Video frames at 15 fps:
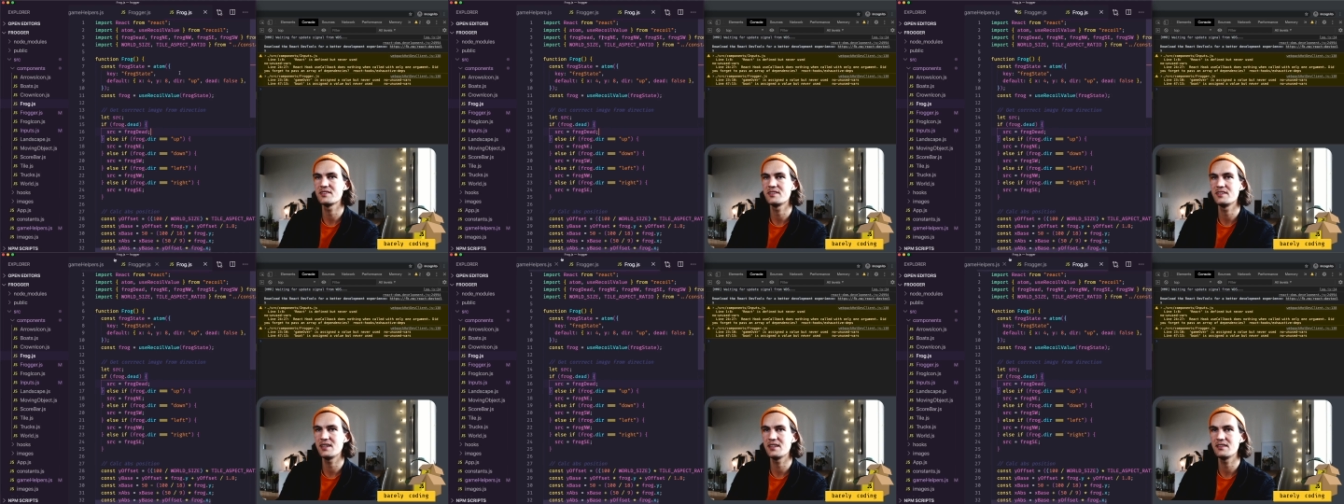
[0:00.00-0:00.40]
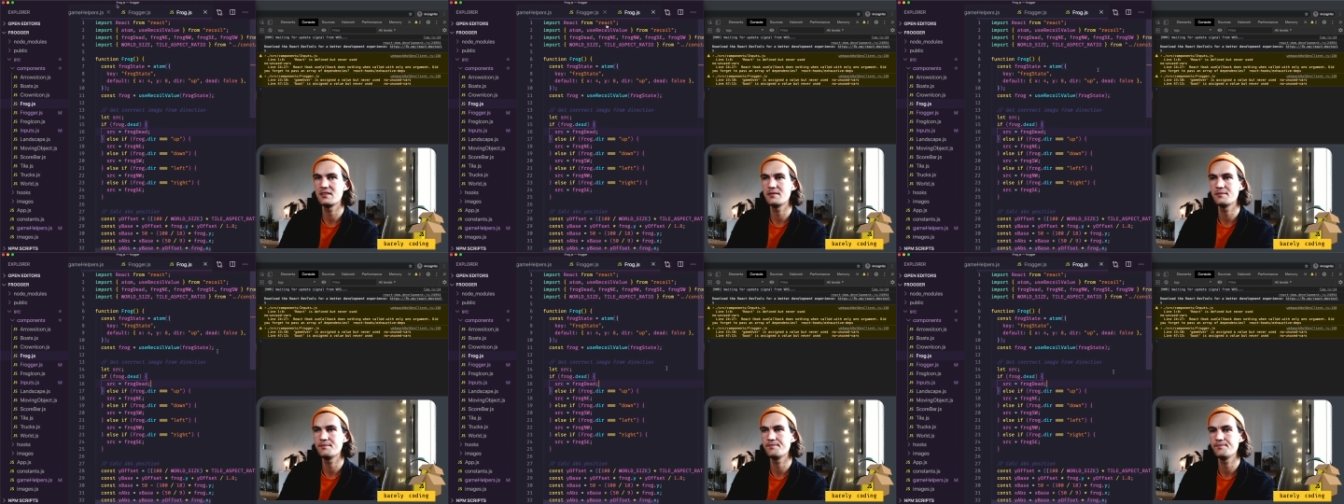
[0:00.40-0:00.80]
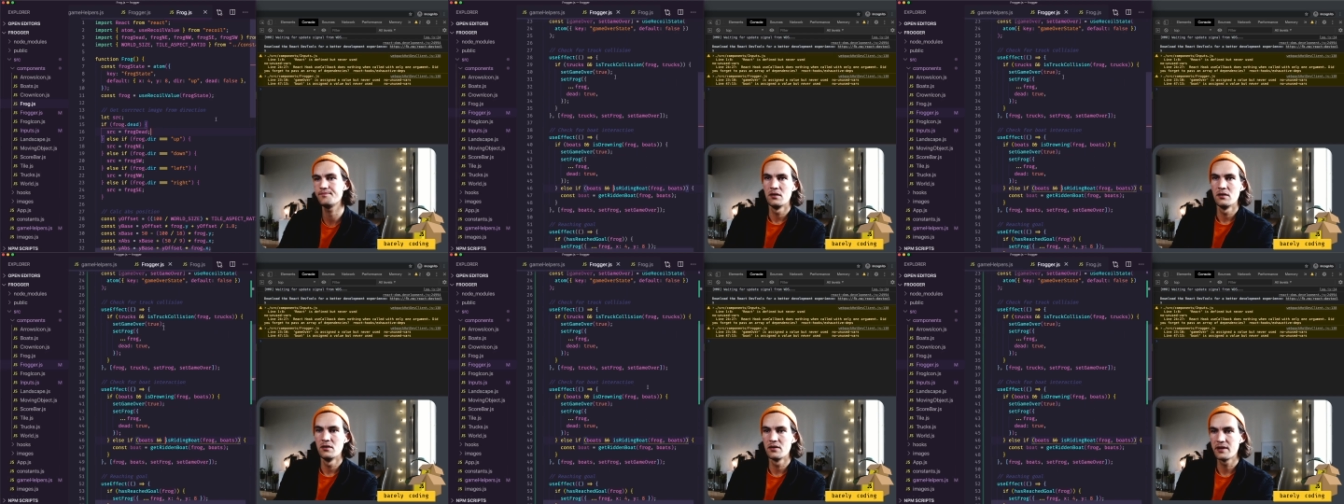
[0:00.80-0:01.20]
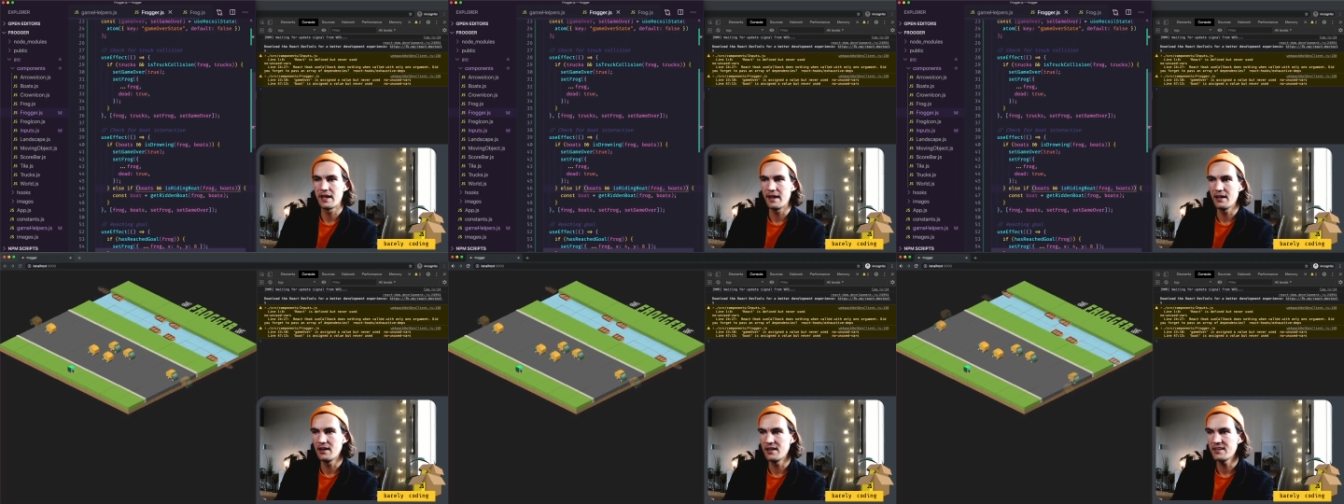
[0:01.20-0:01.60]
dead. Okay,
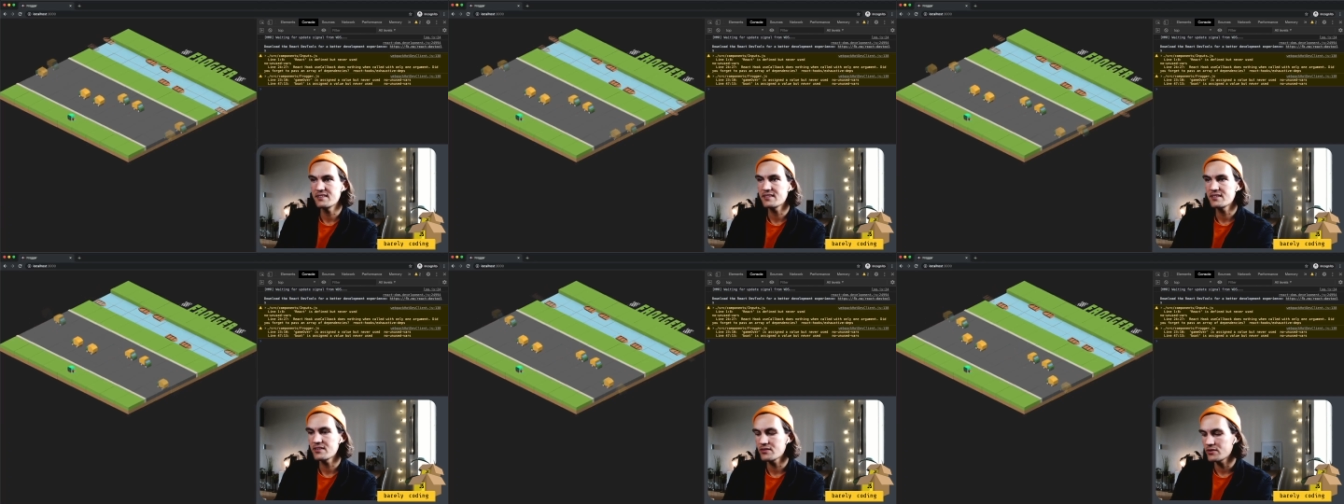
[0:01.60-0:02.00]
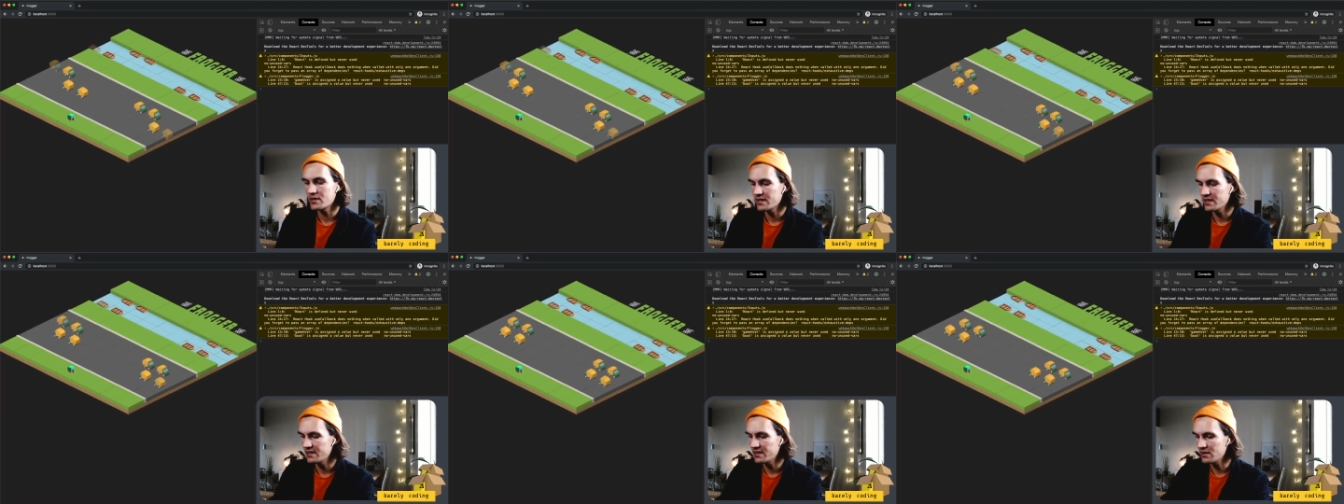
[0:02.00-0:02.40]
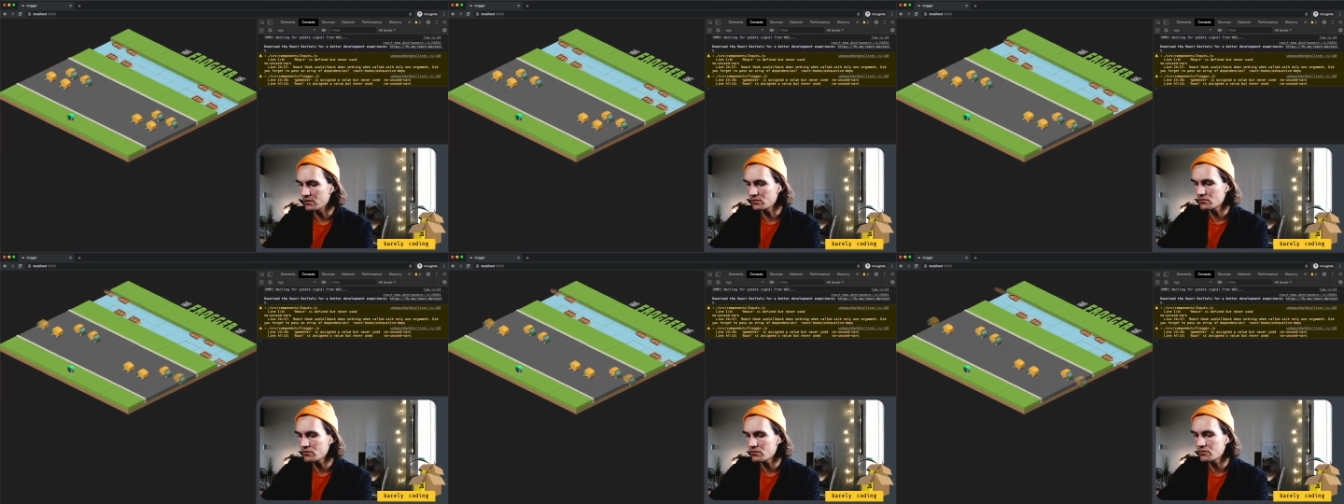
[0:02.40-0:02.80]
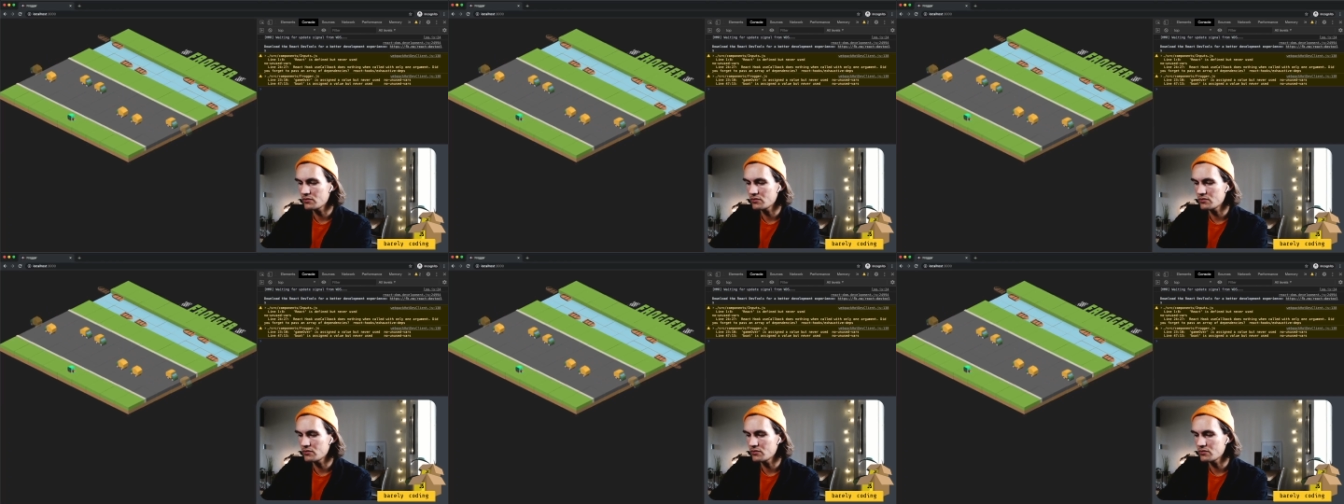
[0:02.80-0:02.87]
let's try it out.